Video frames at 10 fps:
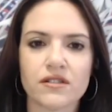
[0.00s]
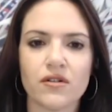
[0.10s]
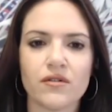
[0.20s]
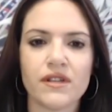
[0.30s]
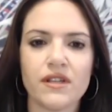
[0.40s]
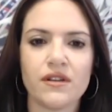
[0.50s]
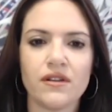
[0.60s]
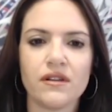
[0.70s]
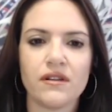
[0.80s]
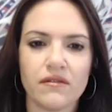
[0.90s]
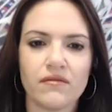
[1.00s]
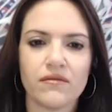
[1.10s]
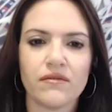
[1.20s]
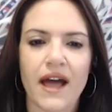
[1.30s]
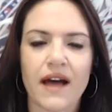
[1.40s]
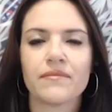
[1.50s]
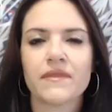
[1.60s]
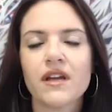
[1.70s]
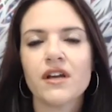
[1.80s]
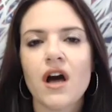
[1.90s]
So, yeah.
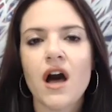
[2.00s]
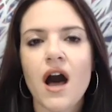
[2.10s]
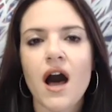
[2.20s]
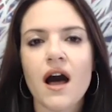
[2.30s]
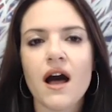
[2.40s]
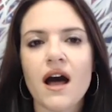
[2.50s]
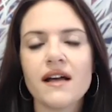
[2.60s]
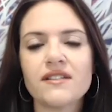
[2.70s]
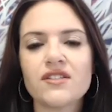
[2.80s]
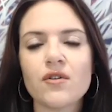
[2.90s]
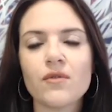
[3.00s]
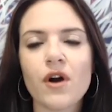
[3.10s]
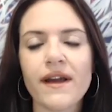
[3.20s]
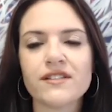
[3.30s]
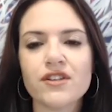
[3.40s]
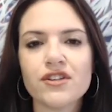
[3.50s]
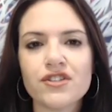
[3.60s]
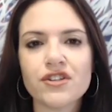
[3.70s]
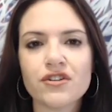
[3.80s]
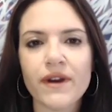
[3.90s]
So, okay, so
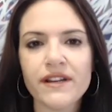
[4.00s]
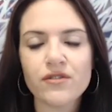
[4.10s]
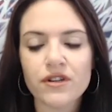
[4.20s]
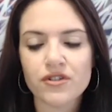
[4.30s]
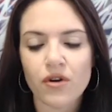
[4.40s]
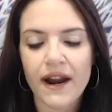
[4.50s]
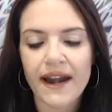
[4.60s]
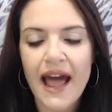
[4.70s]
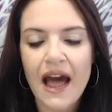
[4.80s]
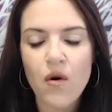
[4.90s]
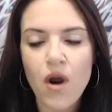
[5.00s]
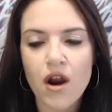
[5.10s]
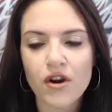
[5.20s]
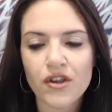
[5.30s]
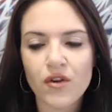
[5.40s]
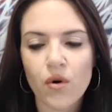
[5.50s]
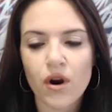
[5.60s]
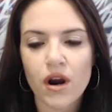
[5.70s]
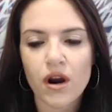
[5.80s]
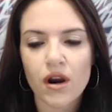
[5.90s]
you're going door to door, and how are
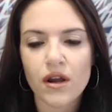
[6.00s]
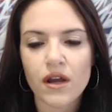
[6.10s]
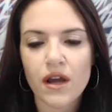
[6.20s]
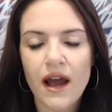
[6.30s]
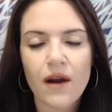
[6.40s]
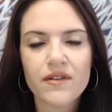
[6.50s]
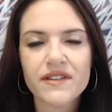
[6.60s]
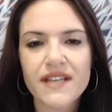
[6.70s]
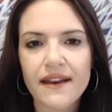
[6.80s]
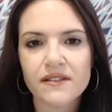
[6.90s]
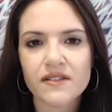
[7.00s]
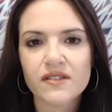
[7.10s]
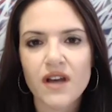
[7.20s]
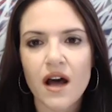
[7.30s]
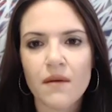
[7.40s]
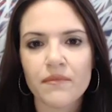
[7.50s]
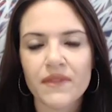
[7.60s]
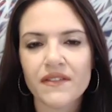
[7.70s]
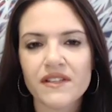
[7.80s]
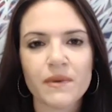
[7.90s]
your are the tenants
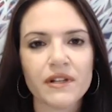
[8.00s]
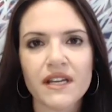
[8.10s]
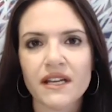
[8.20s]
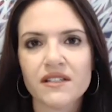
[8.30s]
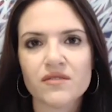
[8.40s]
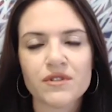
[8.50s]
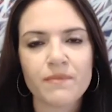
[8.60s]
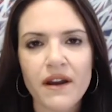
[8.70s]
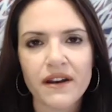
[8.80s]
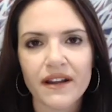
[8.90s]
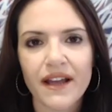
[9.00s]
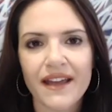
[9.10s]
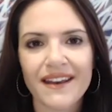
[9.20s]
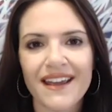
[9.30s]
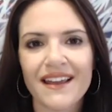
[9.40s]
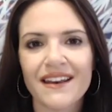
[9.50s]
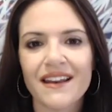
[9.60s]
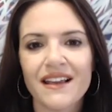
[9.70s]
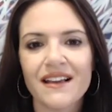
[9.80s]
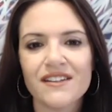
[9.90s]
in these buildings responding,
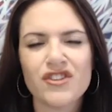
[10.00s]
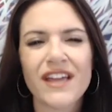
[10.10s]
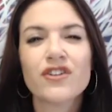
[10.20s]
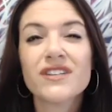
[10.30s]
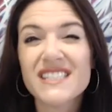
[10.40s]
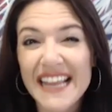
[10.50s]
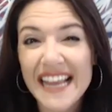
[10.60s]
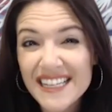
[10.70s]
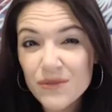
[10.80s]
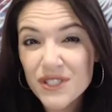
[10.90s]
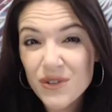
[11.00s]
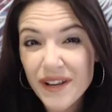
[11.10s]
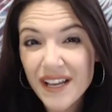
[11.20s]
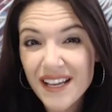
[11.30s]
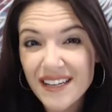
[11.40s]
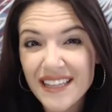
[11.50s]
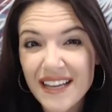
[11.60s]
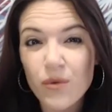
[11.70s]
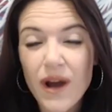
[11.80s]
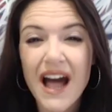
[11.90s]
and do they understand what's going on, and
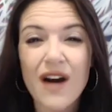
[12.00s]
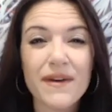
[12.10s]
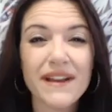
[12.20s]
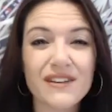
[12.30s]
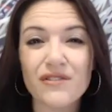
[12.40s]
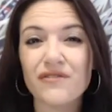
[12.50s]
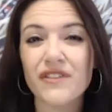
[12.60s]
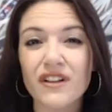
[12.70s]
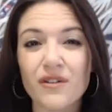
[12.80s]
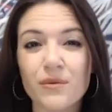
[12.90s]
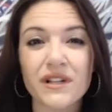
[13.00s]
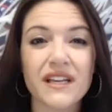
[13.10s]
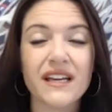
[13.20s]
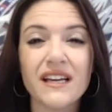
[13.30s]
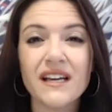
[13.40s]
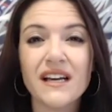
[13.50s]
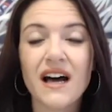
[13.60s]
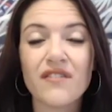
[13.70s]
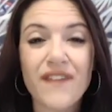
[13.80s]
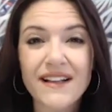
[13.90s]
like how many do you feel are really
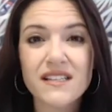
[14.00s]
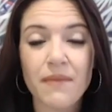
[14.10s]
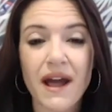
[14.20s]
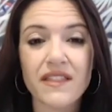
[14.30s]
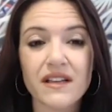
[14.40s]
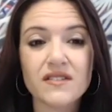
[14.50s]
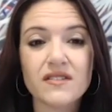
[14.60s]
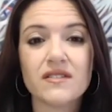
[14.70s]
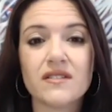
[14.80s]
affected by this?